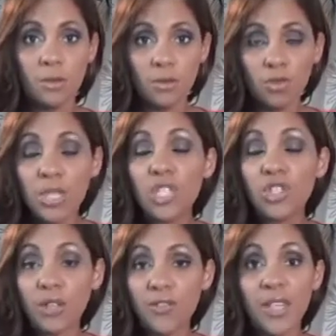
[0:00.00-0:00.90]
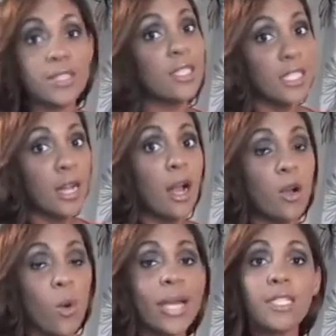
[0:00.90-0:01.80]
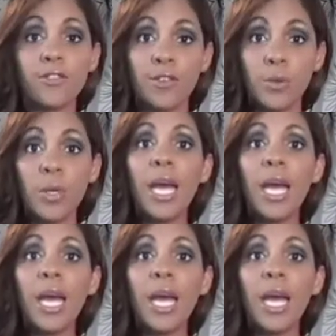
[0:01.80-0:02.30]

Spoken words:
traditional veils, because there are quite a few,